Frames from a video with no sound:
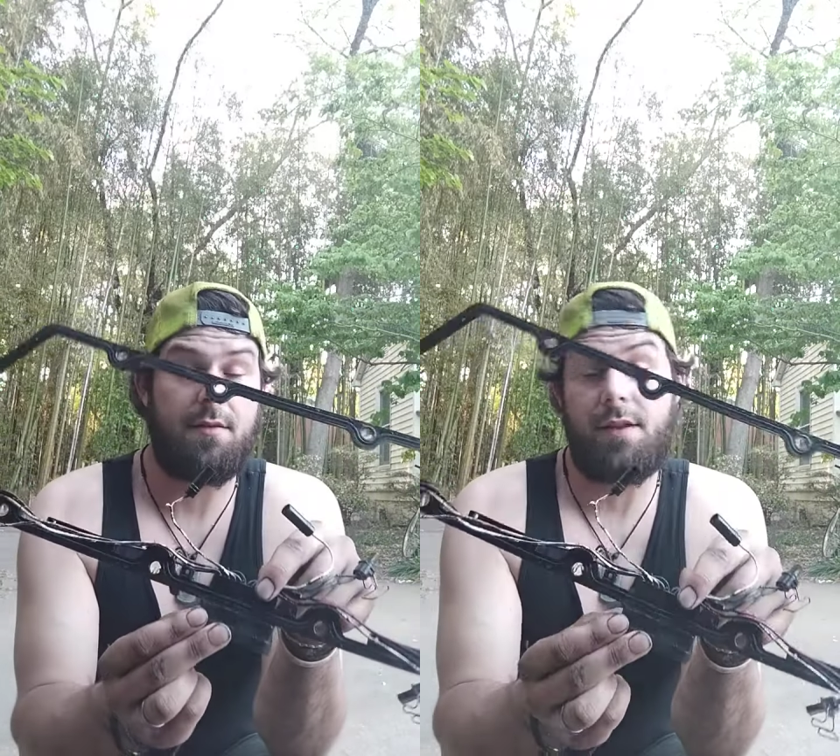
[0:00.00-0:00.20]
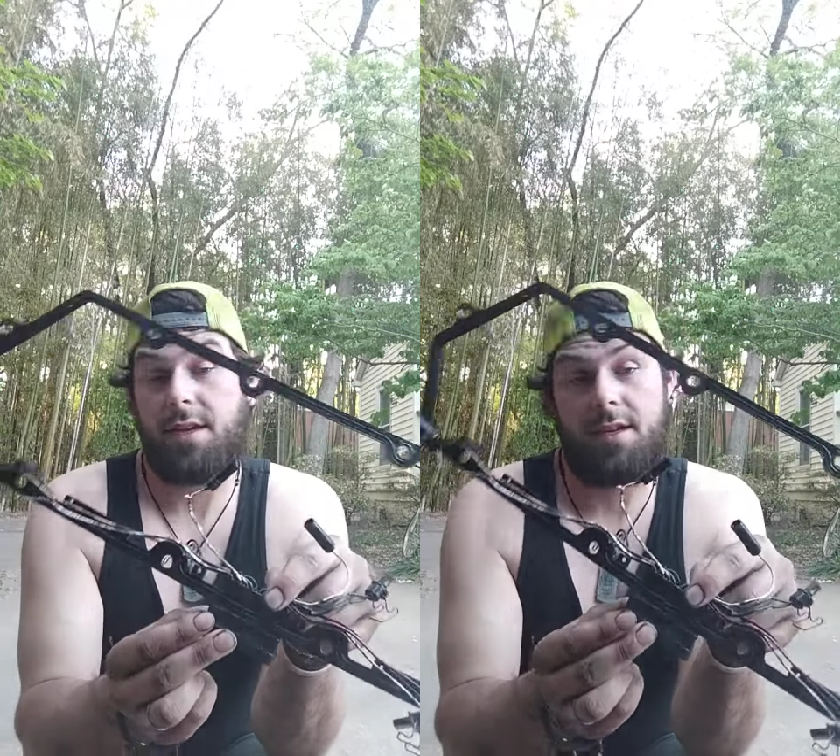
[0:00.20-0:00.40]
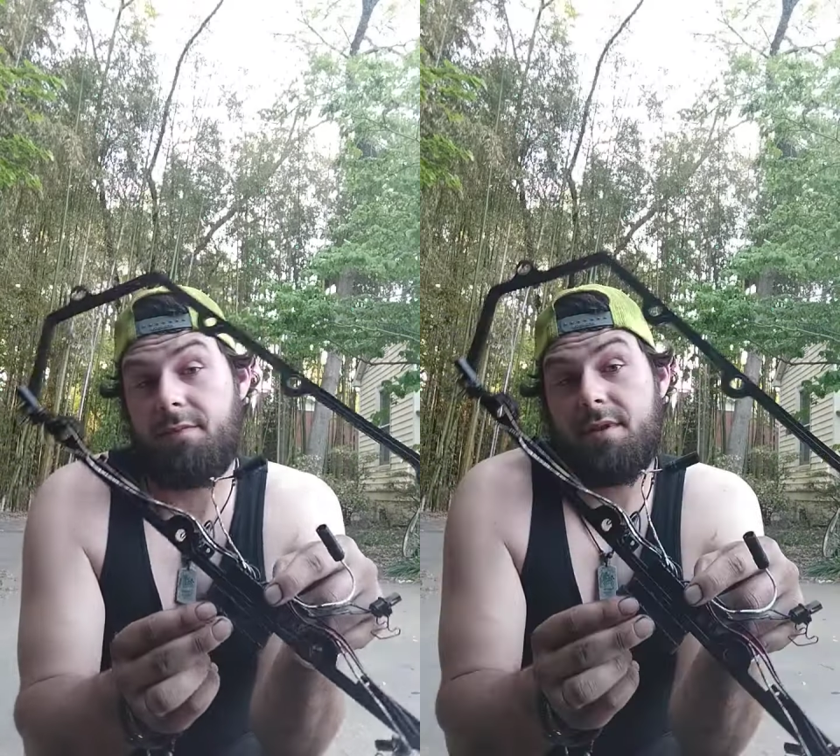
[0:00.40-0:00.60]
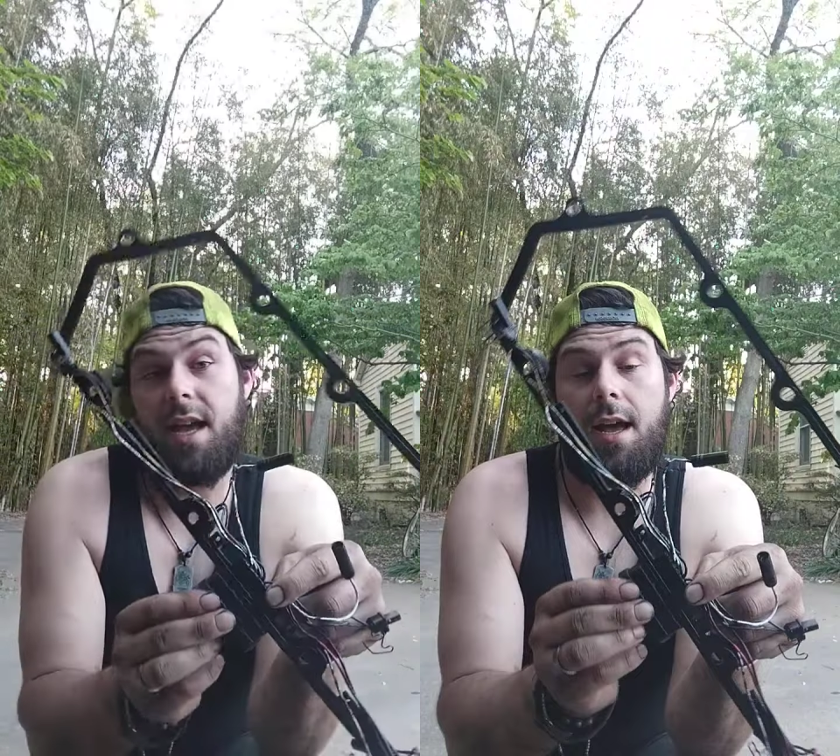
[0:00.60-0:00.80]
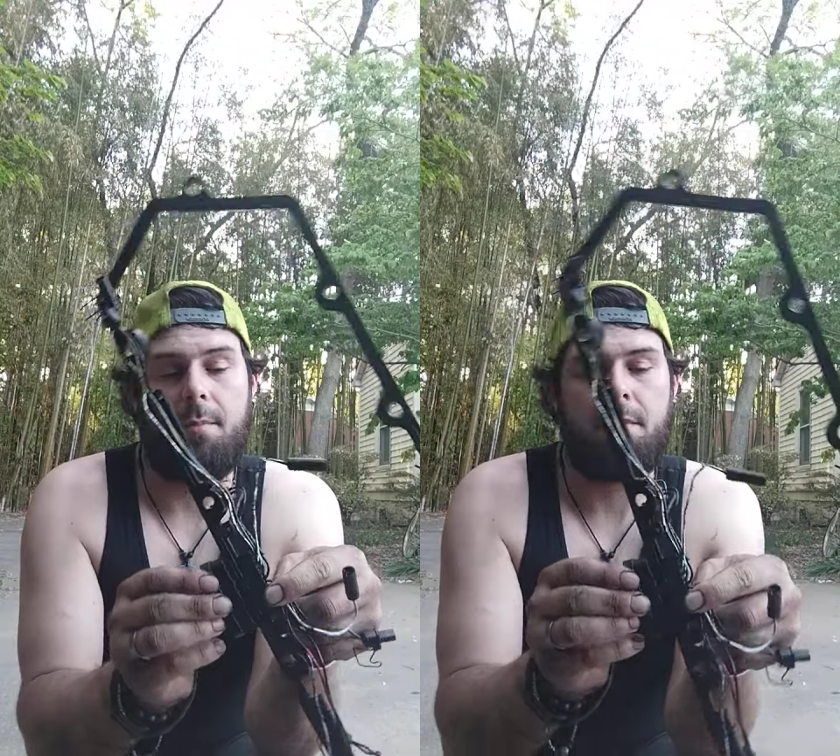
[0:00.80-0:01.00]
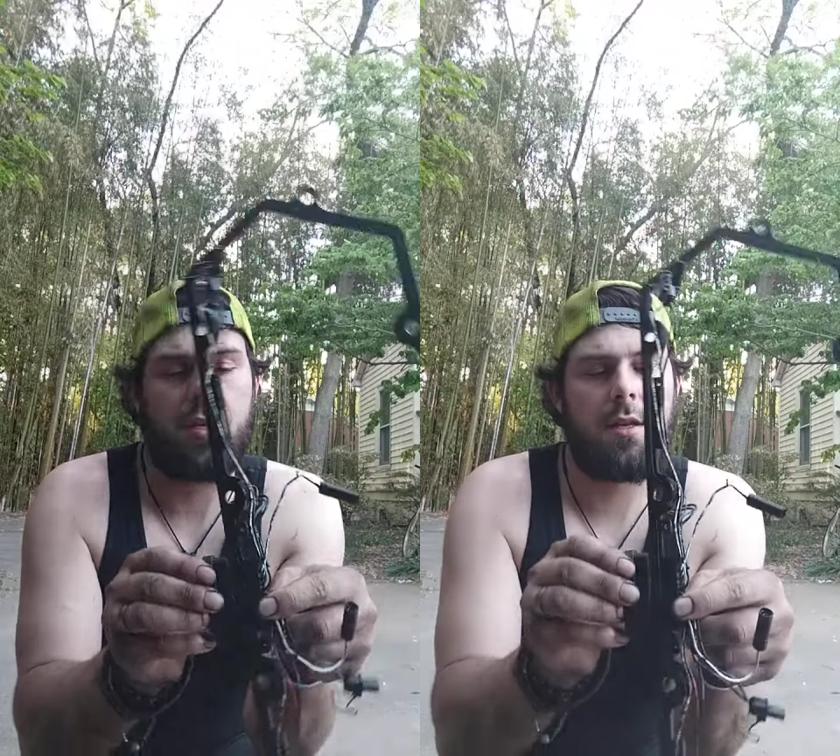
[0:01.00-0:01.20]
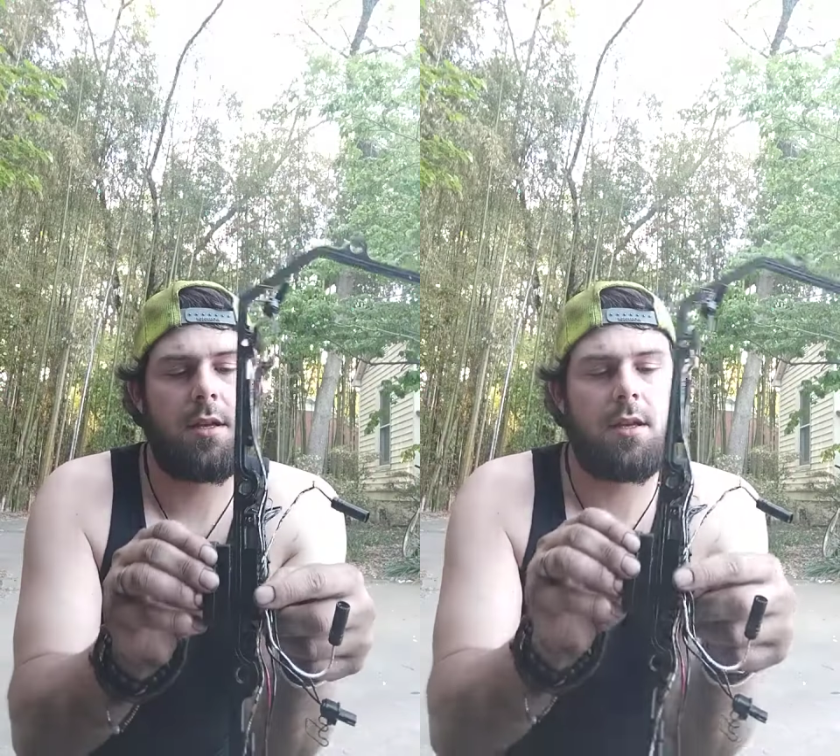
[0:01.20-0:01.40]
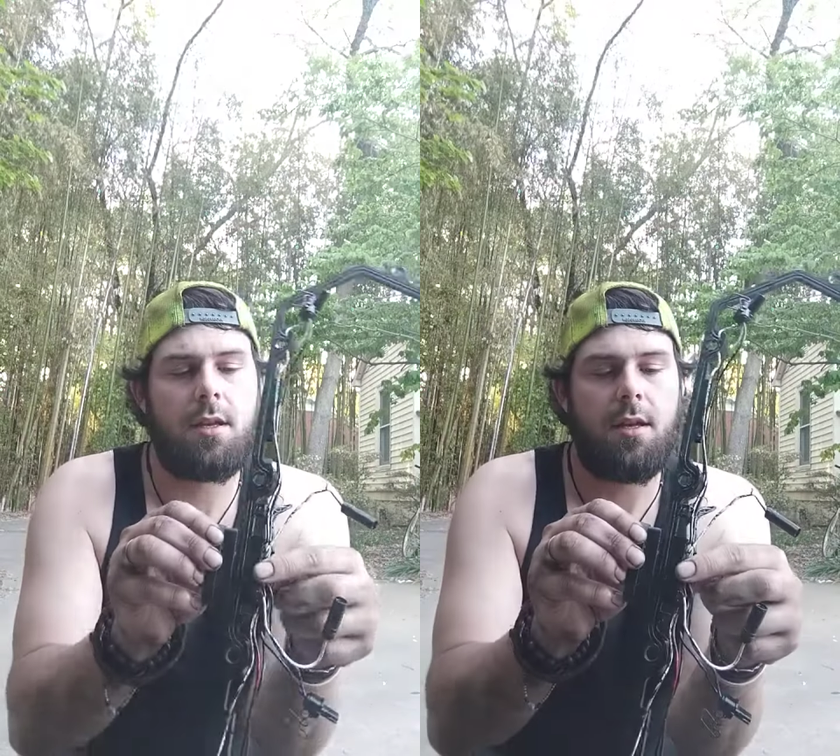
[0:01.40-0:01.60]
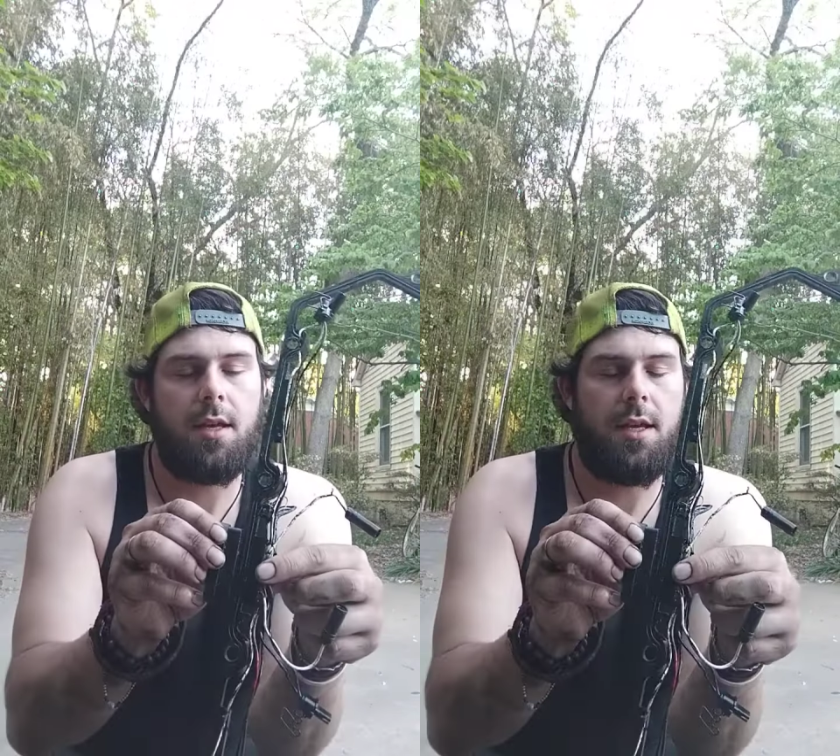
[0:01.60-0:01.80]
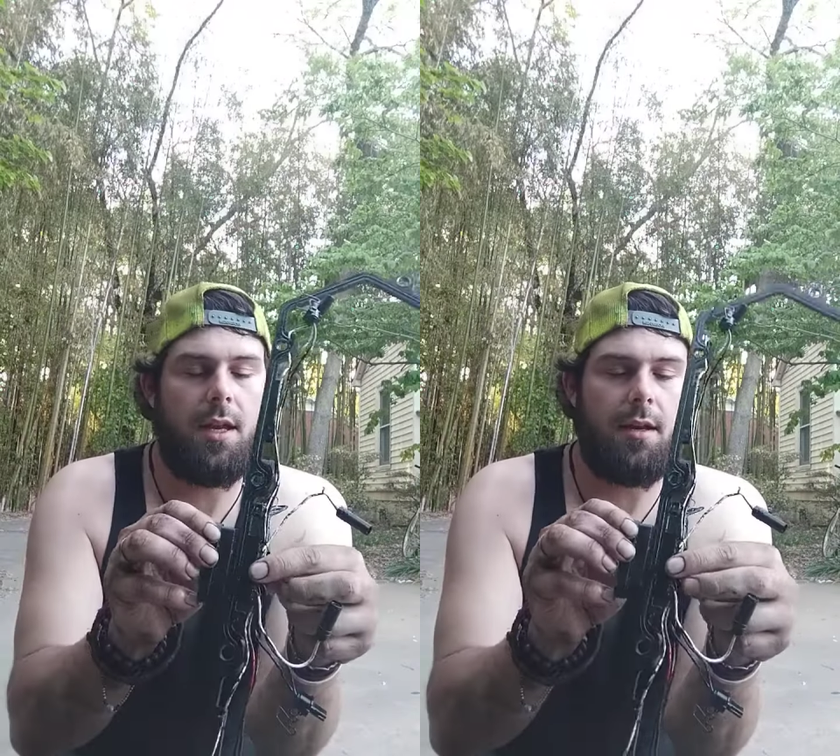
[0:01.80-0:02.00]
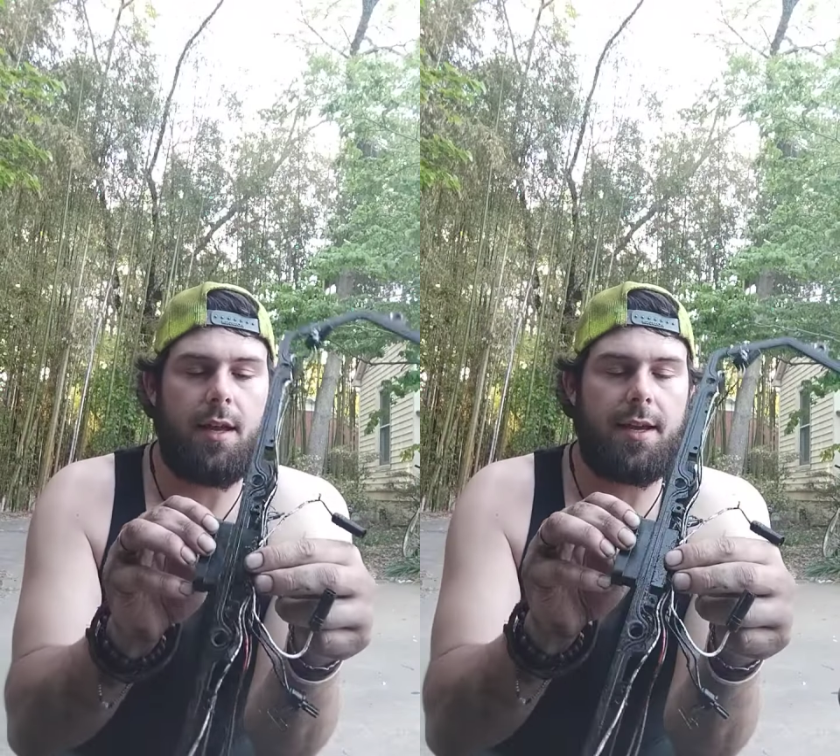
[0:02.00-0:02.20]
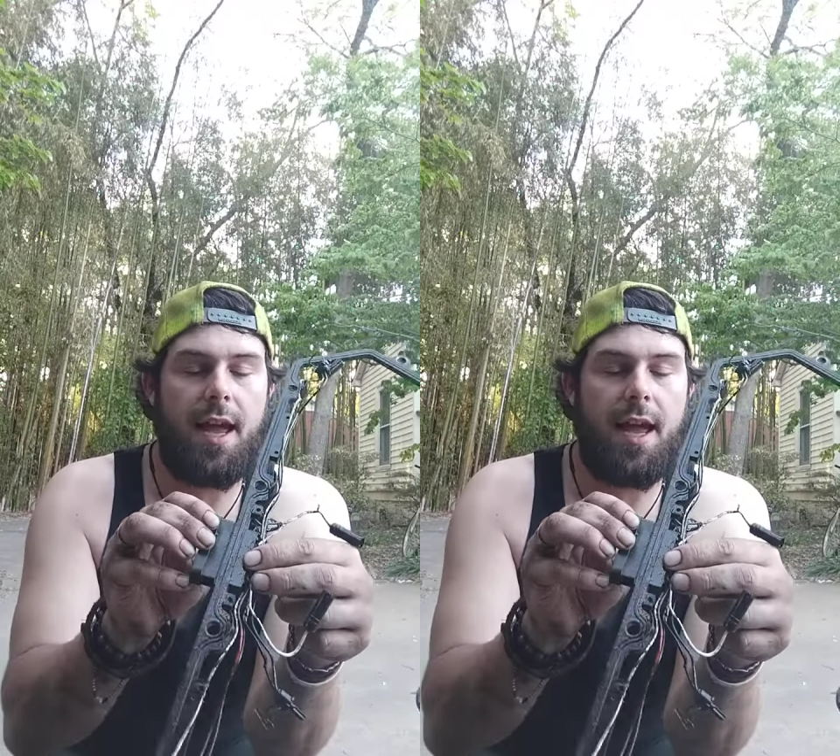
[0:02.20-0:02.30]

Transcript: like in time, and like